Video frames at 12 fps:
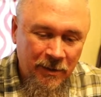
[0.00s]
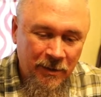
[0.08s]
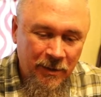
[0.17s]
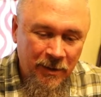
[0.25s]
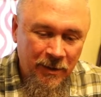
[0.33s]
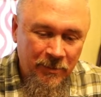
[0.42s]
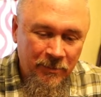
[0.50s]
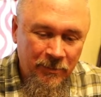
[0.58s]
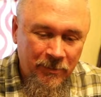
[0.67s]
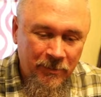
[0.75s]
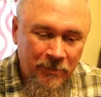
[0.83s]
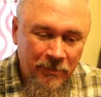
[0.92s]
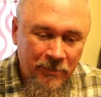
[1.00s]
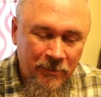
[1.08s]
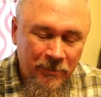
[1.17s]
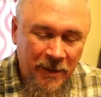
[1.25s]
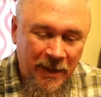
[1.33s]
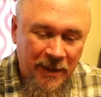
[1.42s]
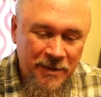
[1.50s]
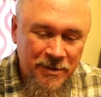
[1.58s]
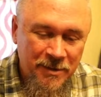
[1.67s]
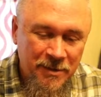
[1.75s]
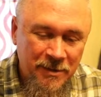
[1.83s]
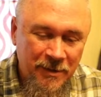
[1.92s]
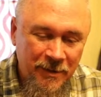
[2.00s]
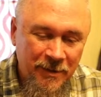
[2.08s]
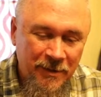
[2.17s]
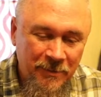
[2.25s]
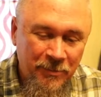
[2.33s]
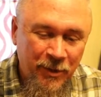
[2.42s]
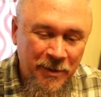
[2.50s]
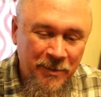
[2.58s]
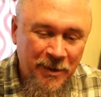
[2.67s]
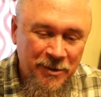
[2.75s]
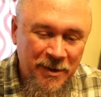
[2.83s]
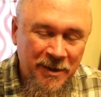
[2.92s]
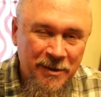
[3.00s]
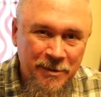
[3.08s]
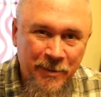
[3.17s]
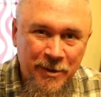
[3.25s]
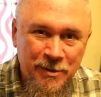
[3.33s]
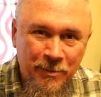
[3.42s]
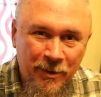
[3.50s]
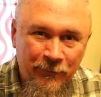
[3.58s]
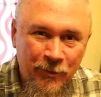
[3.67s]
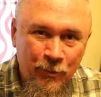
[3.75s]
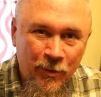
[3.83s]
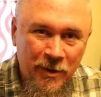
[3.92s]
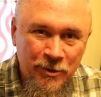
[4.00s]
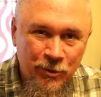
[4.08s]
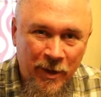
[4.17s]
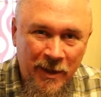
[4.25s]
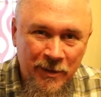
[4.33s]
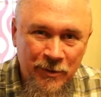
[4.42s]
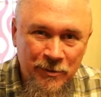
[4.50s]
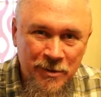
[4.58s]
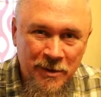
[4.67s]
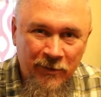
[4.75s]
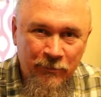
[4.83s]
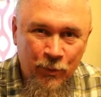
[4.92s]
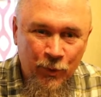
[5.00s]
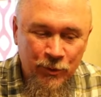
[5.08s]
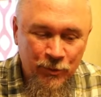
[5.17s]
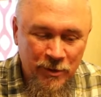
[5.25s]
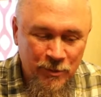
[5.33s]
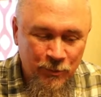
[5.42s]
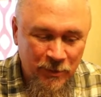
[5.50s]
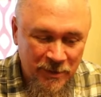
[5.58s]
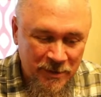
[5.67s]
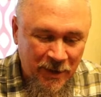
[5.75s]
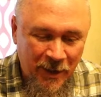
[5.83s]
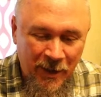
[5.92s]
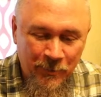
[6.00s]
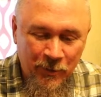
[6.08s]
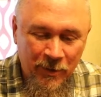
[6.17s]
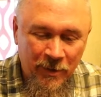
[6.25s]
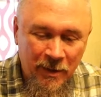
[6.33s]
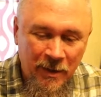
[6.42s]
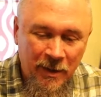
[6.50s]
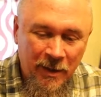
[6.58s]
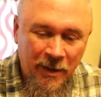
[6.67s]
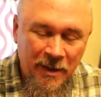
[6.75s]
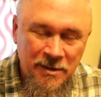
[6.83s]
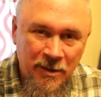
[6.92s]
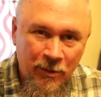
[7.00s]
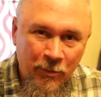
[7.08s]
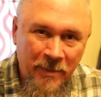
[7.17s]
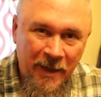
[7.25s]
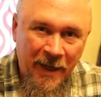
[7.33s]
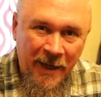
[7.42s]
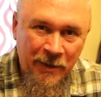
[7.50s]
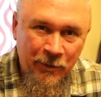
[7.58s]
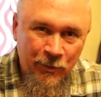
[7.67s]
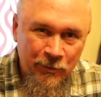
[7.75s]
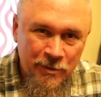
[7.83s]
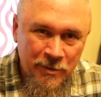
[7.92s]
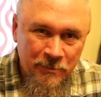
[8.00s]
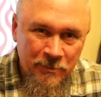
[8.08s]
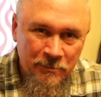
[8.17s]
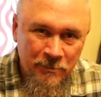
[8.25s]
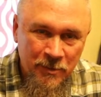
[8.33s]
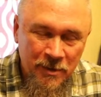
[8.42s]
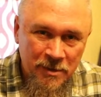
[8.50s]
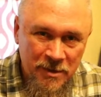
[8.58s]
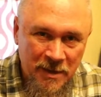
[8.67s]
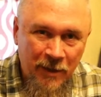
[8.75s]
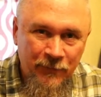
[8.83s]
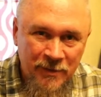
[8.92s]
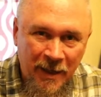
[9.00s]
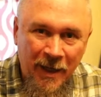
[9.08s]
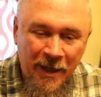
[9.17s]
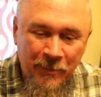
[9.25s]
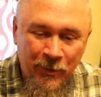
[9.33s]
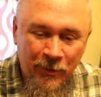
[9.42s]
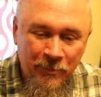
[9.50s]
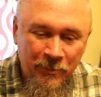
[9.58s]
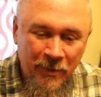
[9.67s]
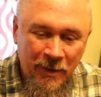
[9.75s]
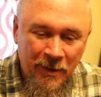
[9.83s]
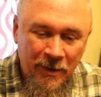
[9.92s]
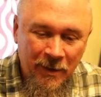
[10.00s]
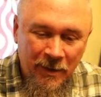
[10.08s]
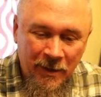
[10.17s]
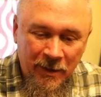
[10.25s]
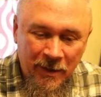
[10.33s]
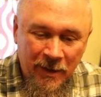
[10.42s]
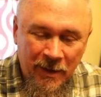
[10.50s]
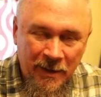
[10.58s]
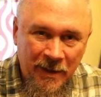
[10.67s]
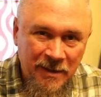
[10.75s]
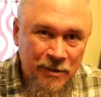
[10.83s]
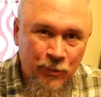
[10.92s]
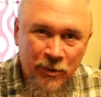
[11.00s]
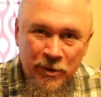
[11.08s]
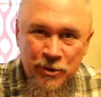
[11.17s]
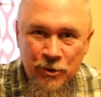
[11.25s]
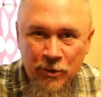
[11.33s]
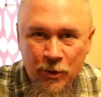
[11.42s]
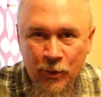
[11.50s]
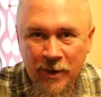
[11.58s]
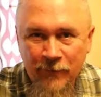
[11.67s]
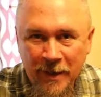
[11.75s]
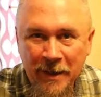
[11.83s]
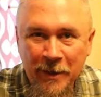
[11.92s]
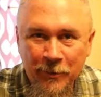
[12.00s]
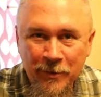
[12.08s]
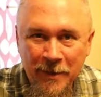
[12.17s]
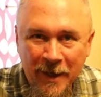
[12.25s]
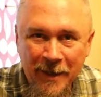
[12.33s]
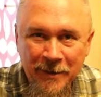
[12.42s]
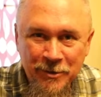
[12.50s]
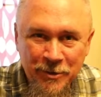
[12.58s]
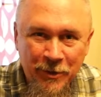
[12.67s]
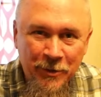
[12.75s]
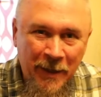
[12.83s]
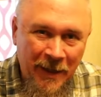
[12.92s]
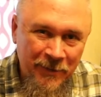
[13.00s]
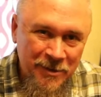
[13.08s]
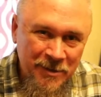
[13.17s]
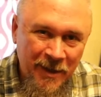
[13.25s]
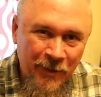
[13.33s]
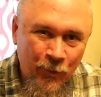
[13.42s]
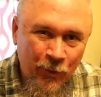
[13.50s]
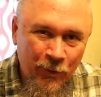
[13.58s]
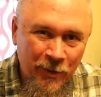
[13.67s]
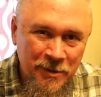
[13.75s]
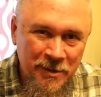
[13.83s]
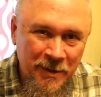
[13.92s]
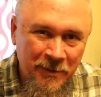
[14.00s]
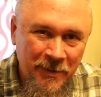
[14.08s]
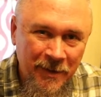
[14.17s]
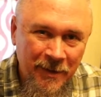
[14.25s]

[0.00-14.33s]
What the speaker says: that is pretty much indispensable if you want to try to do self-portraits with this camera. It's a little mechanical self-timer, and I just wanted to shoot a quick video today to show you how this thing works, and